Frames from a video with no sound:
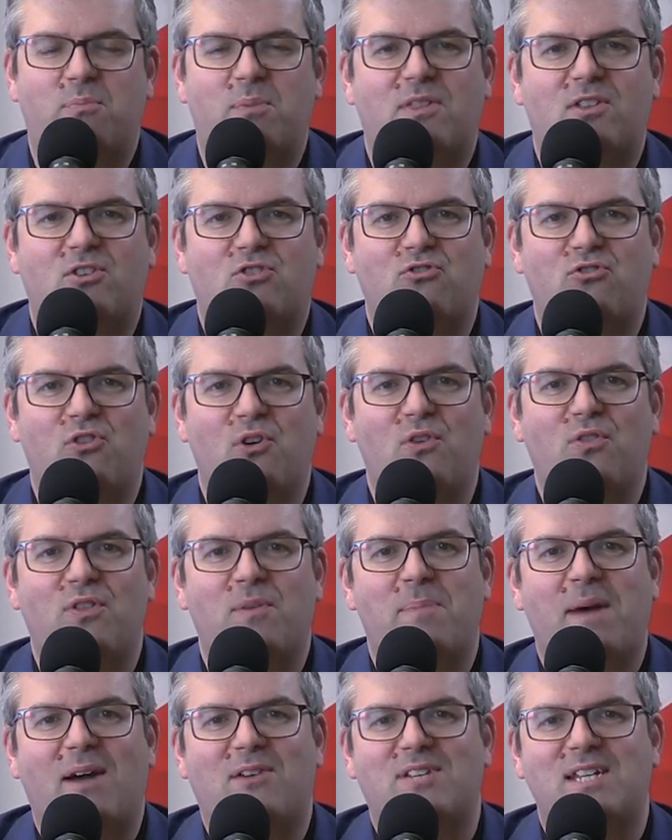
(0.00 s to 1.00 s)
with the truth
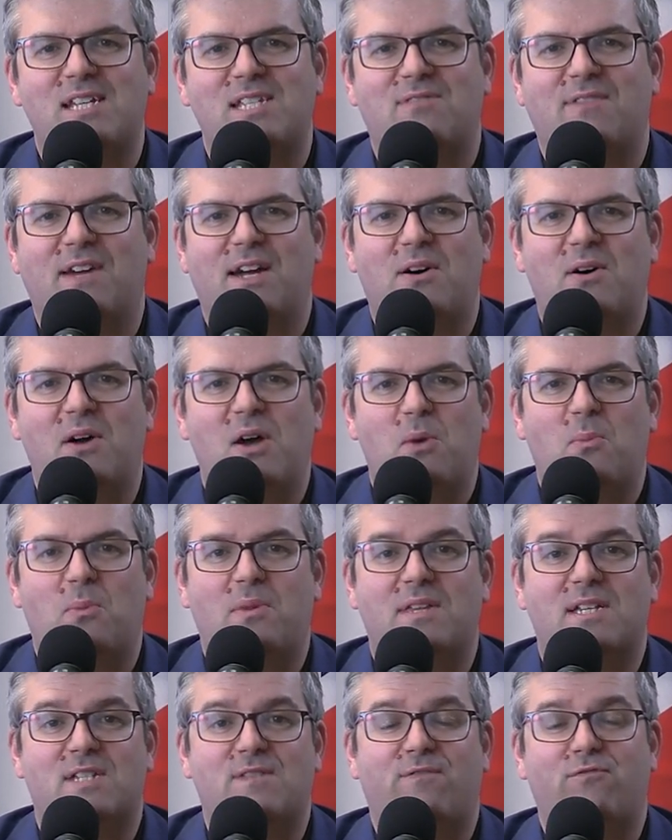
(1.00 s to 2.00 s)
about Israel
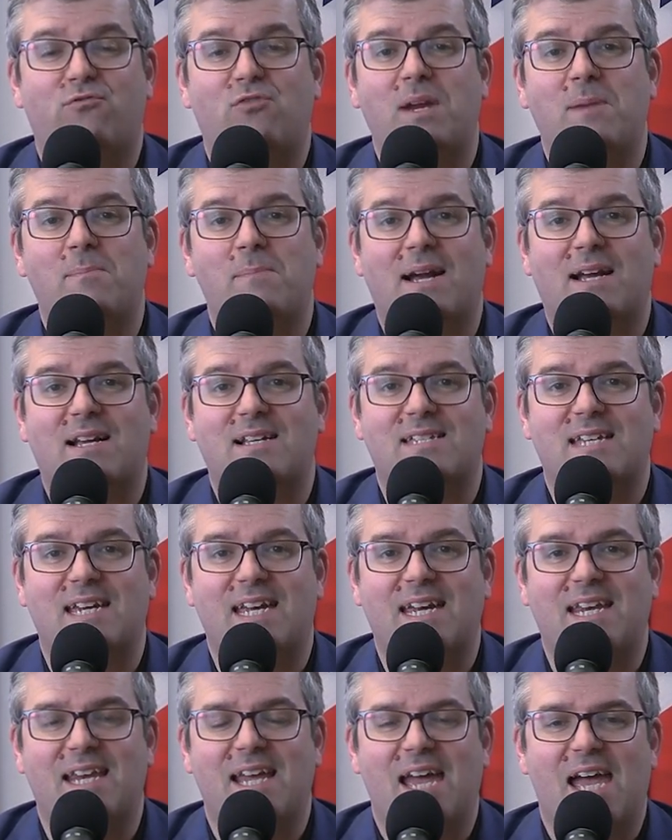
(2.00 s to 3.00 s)
with this free
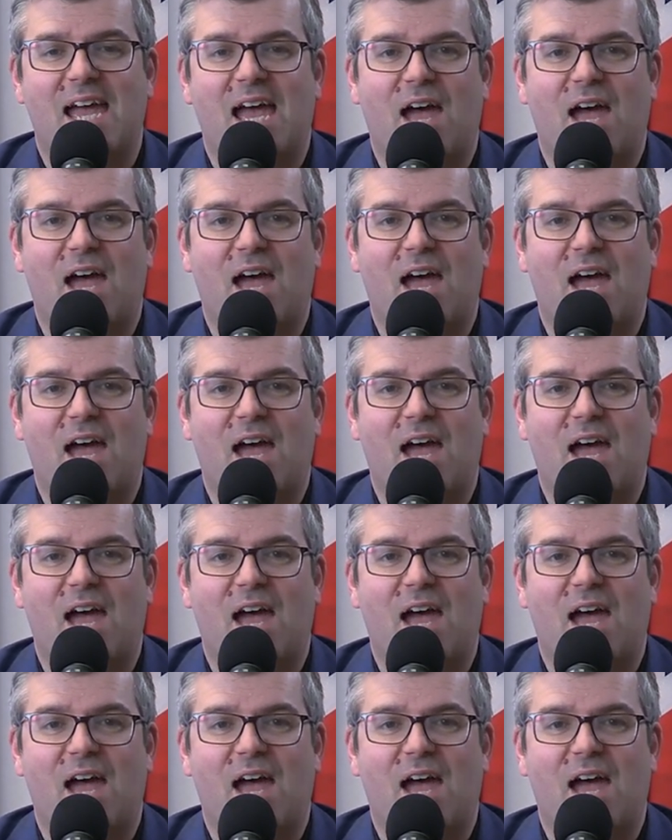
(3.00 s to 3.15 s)
magazine,